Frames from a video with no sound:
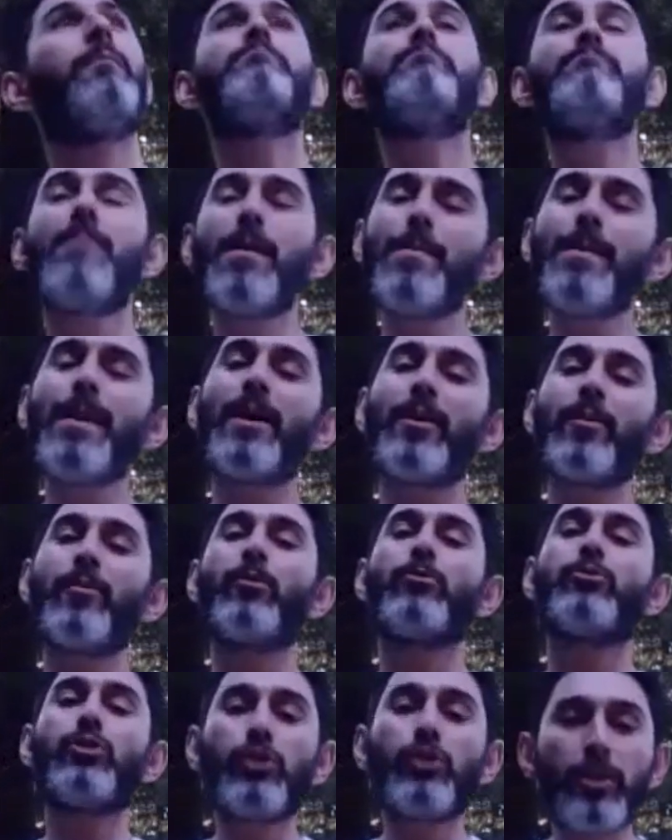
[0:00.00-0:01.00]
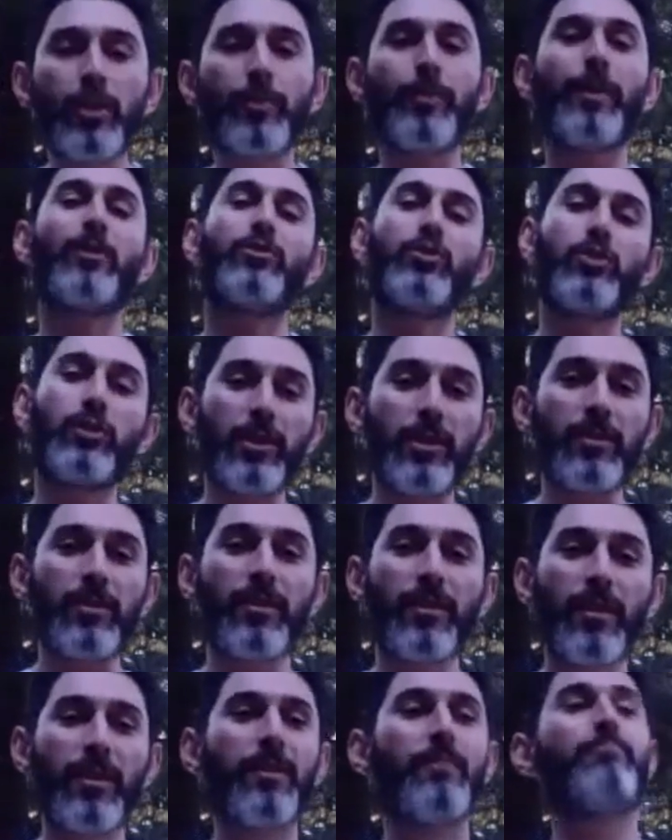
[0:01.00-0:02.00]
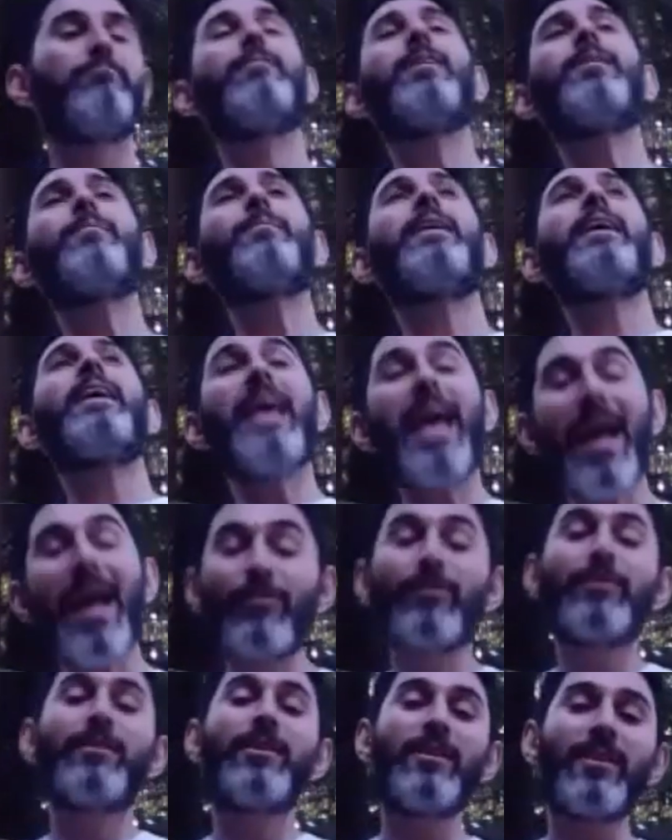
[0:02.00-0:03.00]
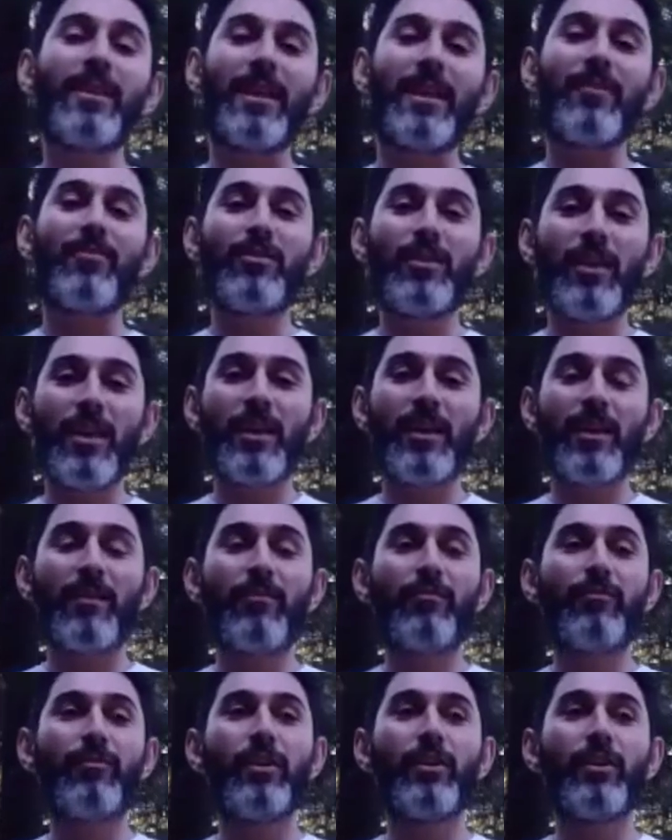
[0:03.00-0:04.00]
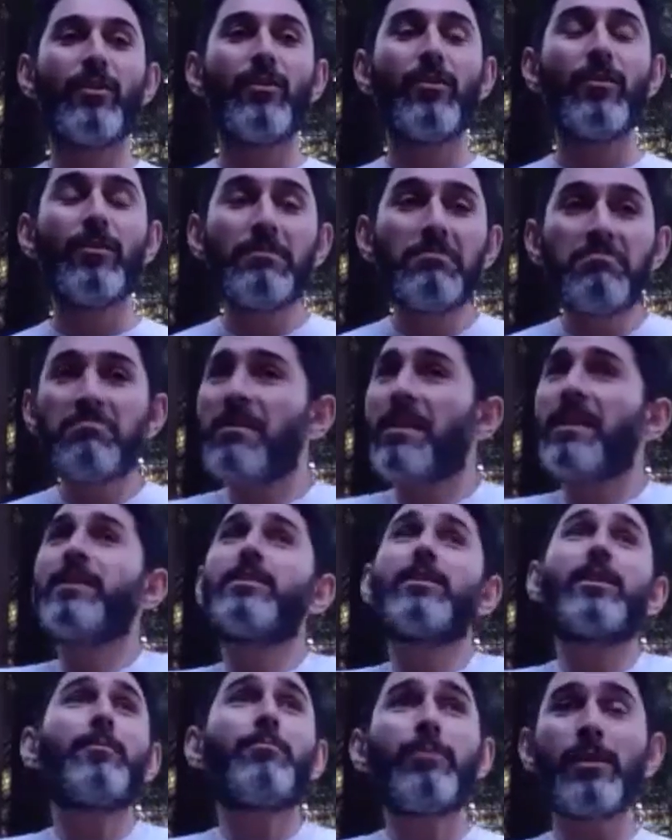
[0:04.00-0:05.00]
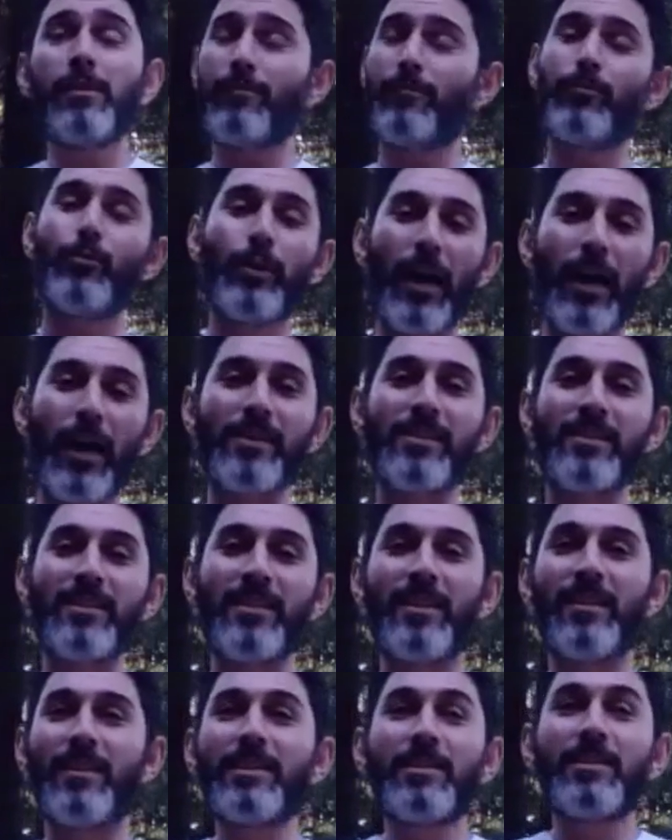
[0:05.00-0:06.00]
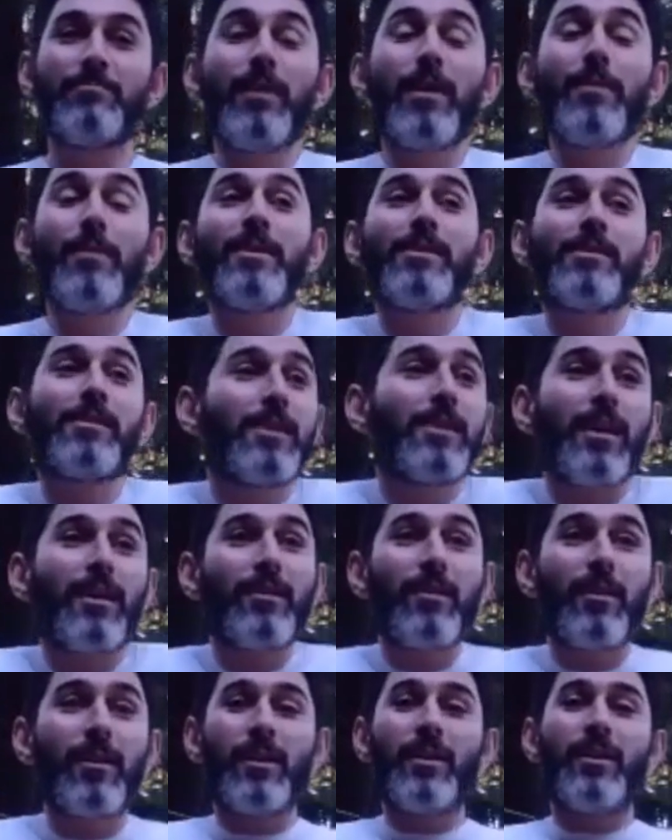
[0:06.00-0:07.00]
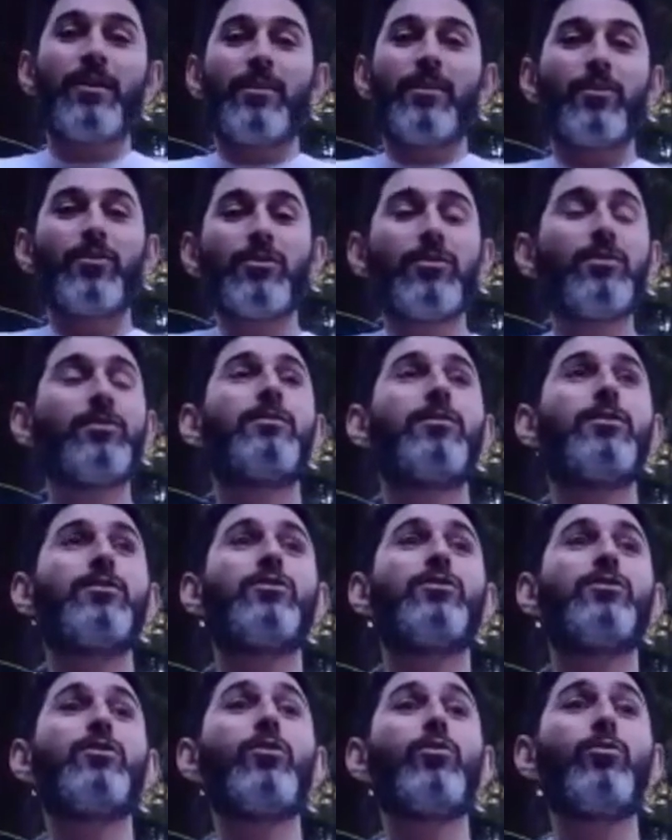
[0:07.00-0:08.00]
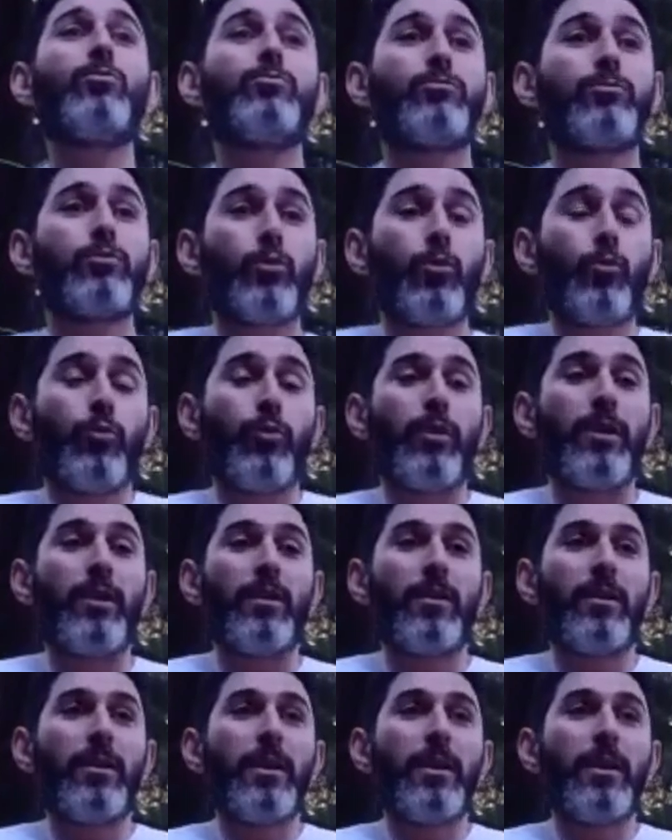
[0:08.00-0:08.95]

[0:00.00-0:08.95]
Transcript: Maybe I don't know shit about shit. Maybe everything that I think and feel is complete fugazi. Maybe it's like there's no truth in it.